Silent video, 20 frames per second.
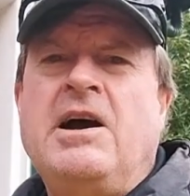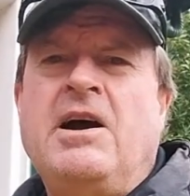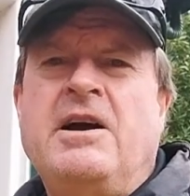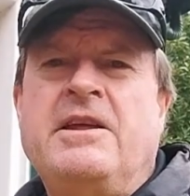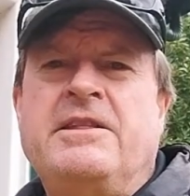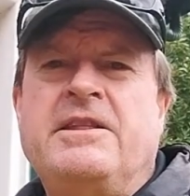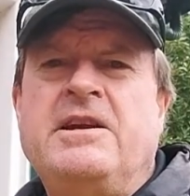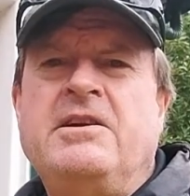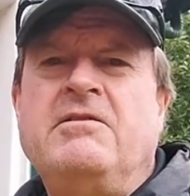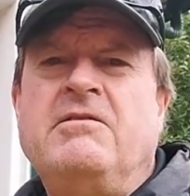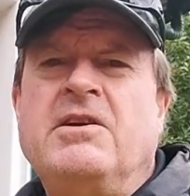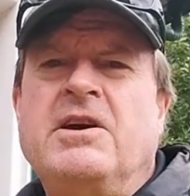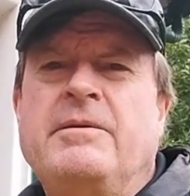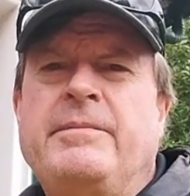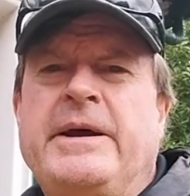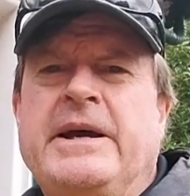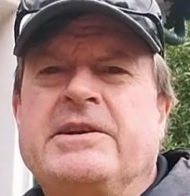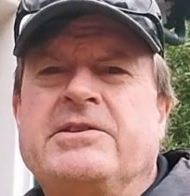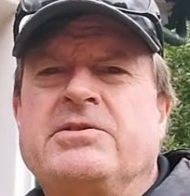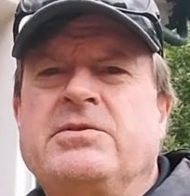I think I've got
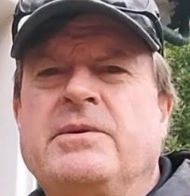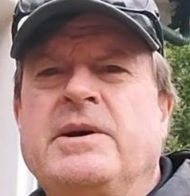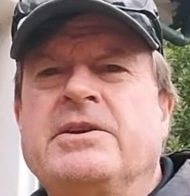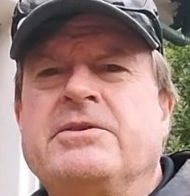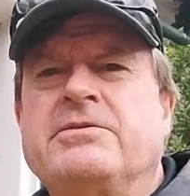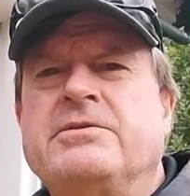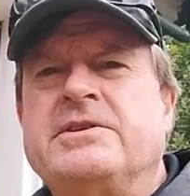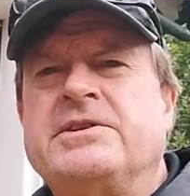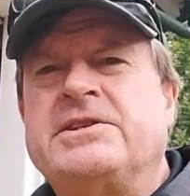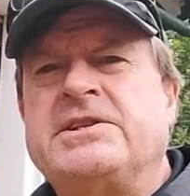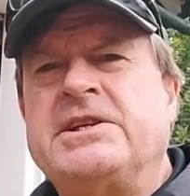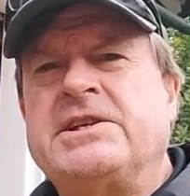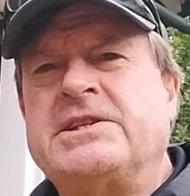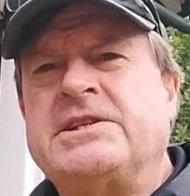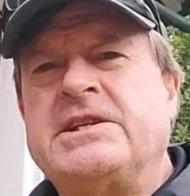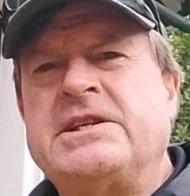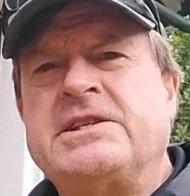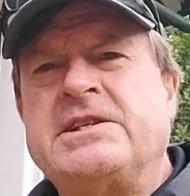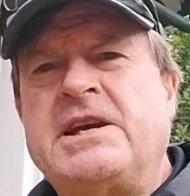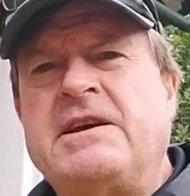about
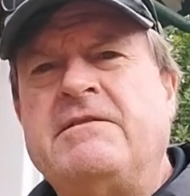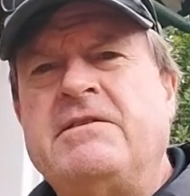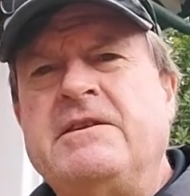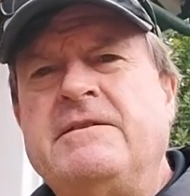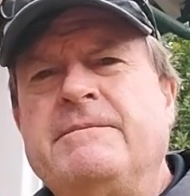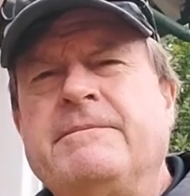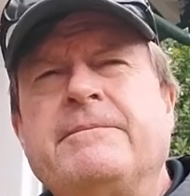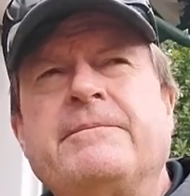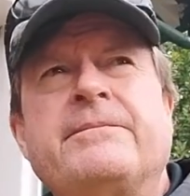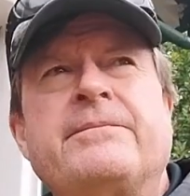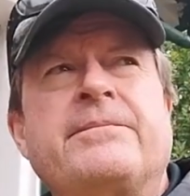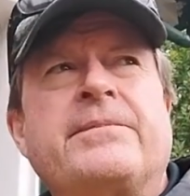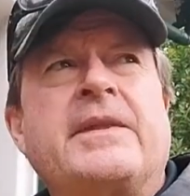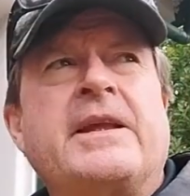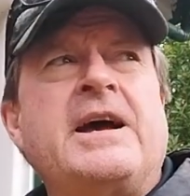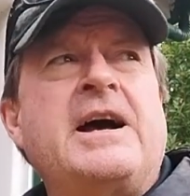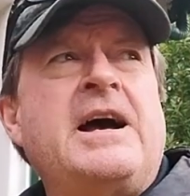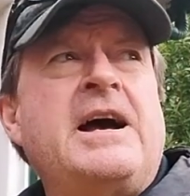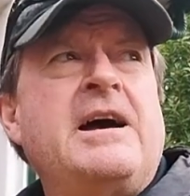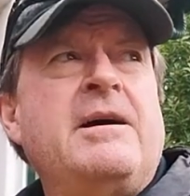267,
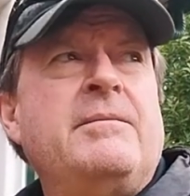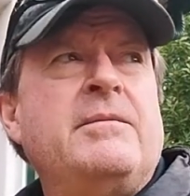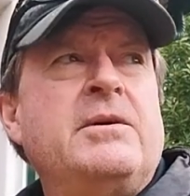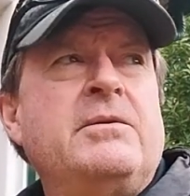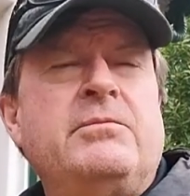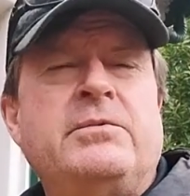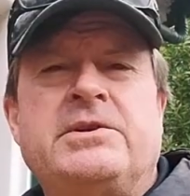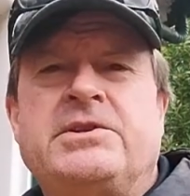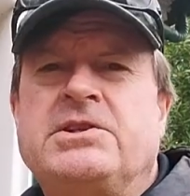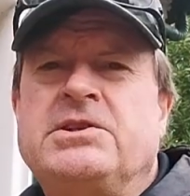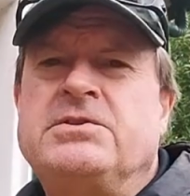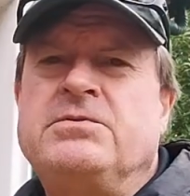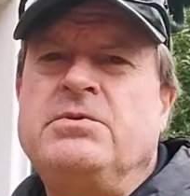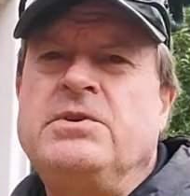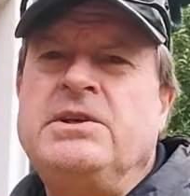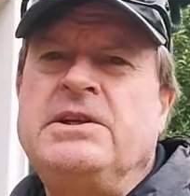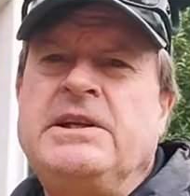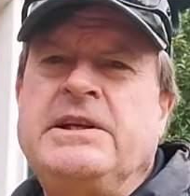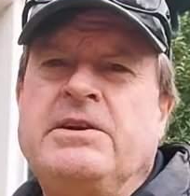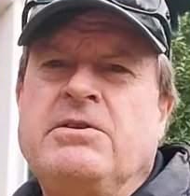which is
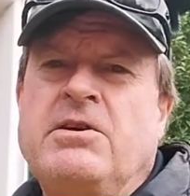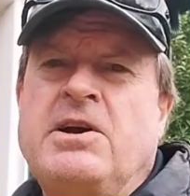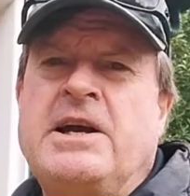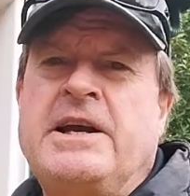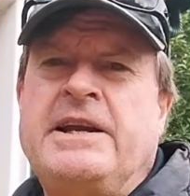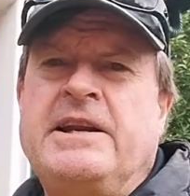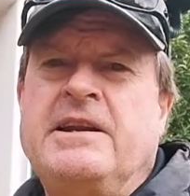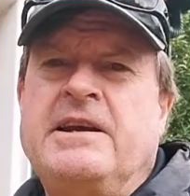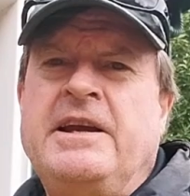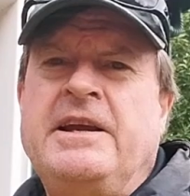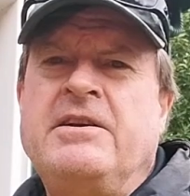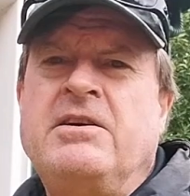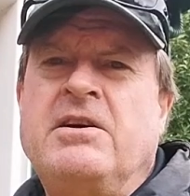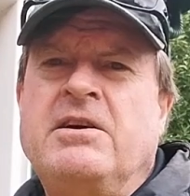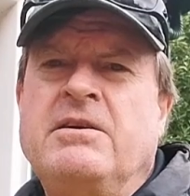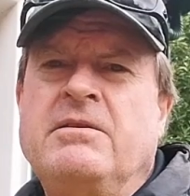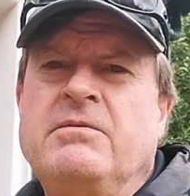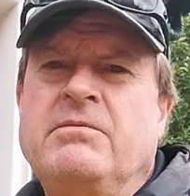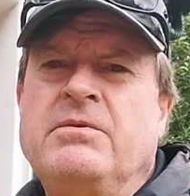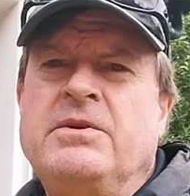really great, and
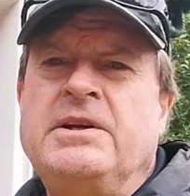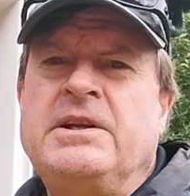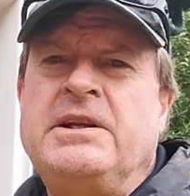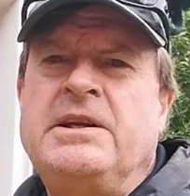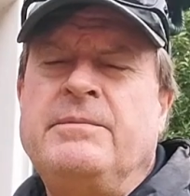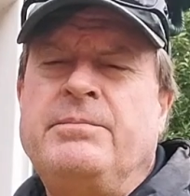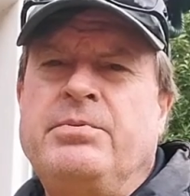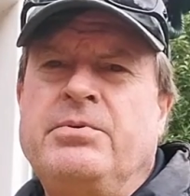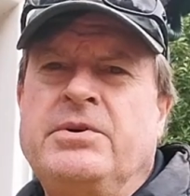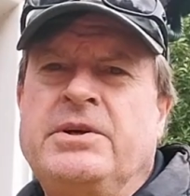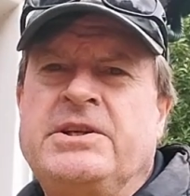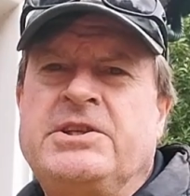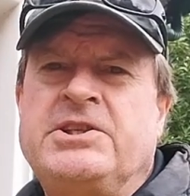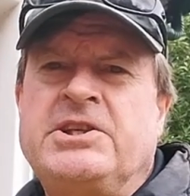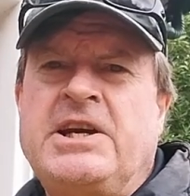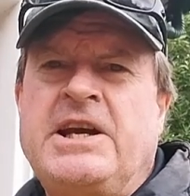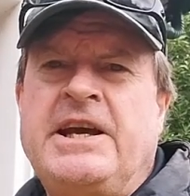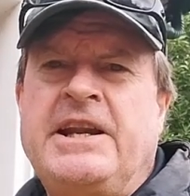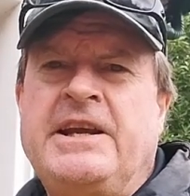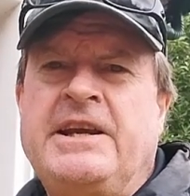I really
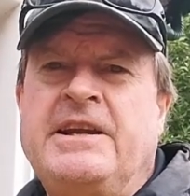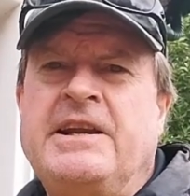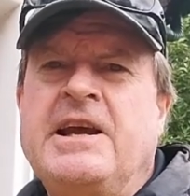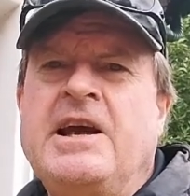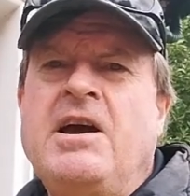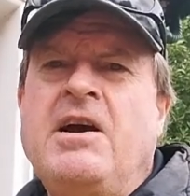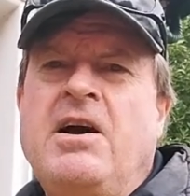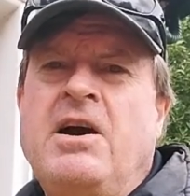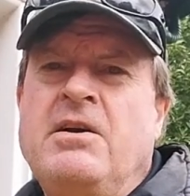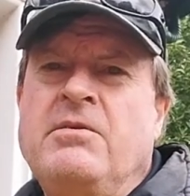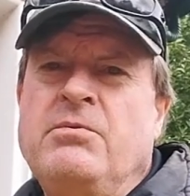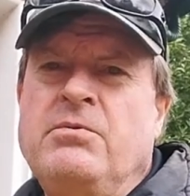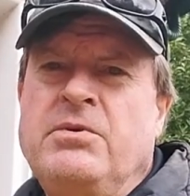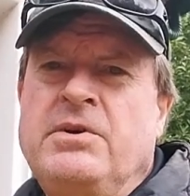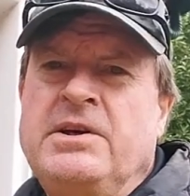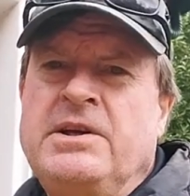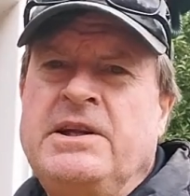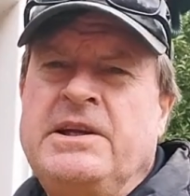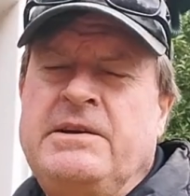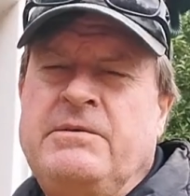appreciate it. I
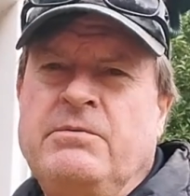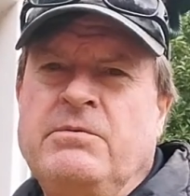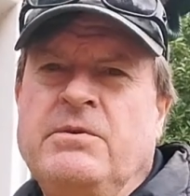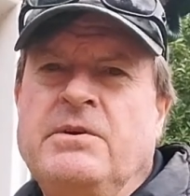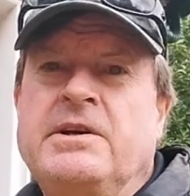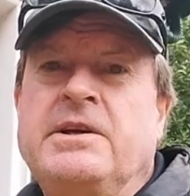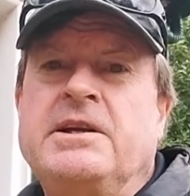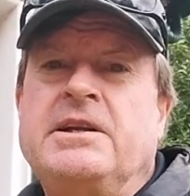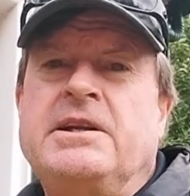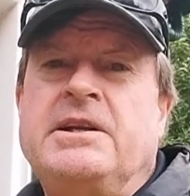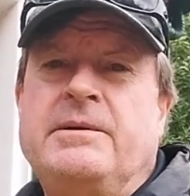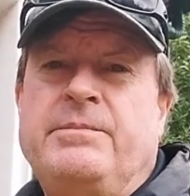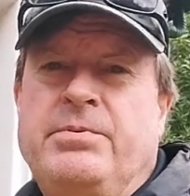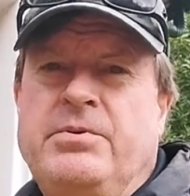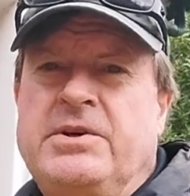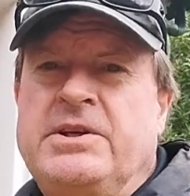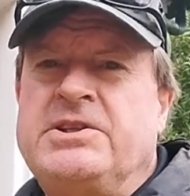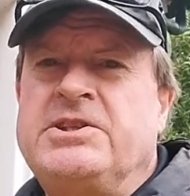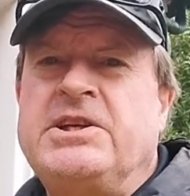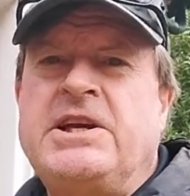really
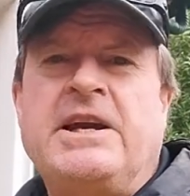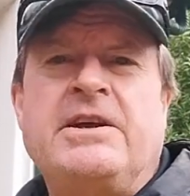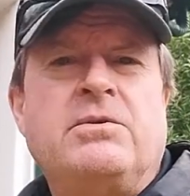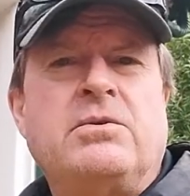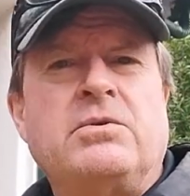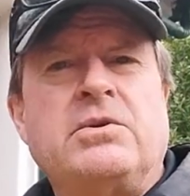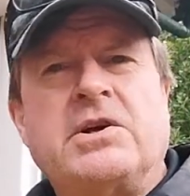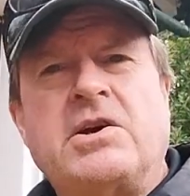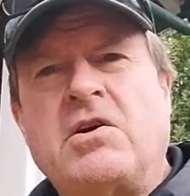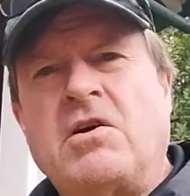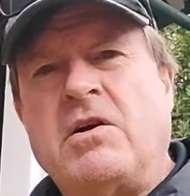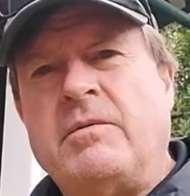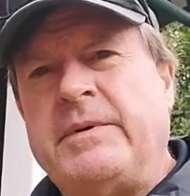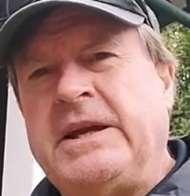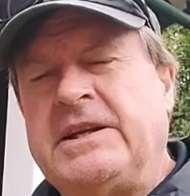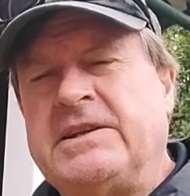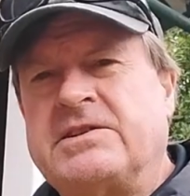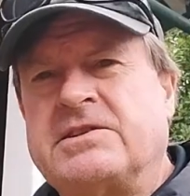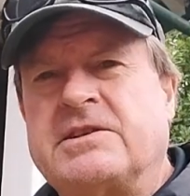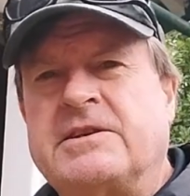appreciate all the
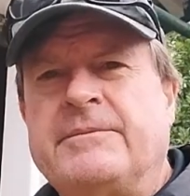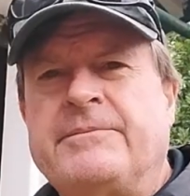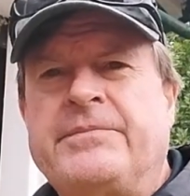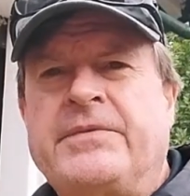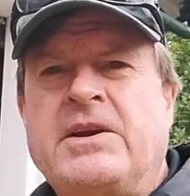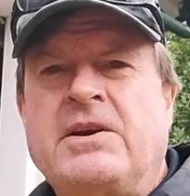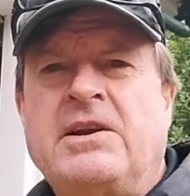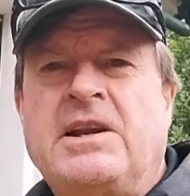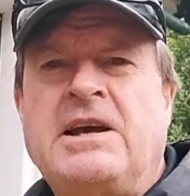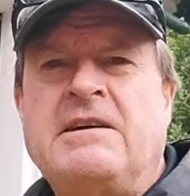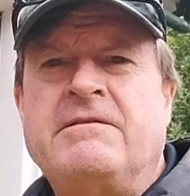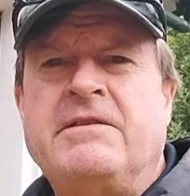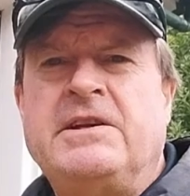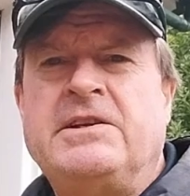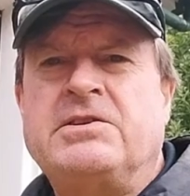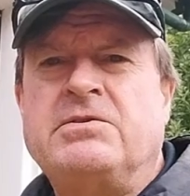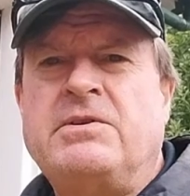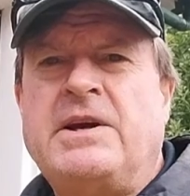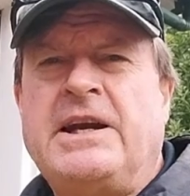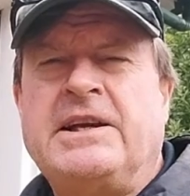comments. I love
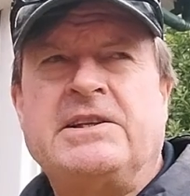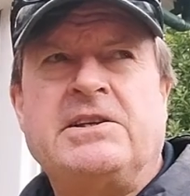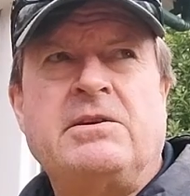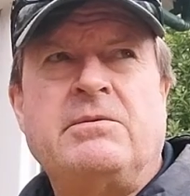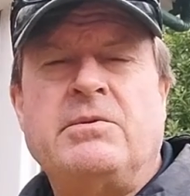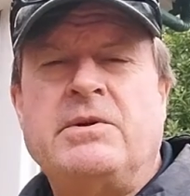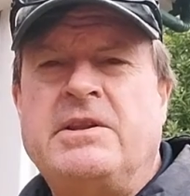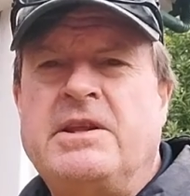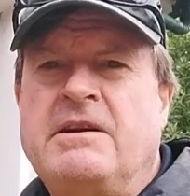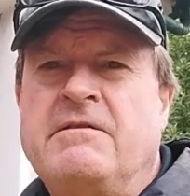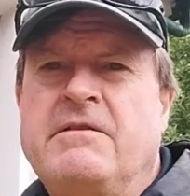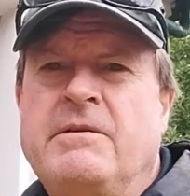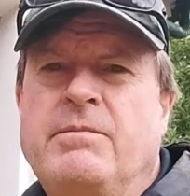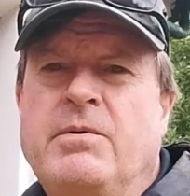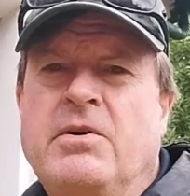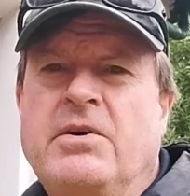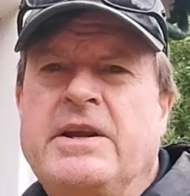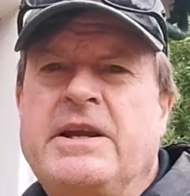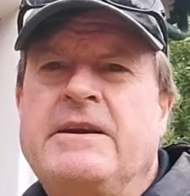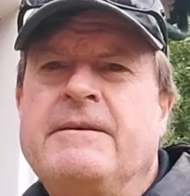interacting with
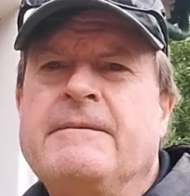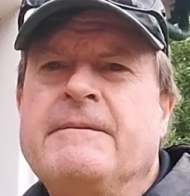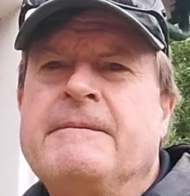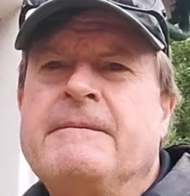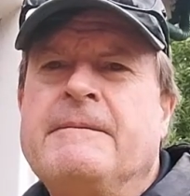everybody.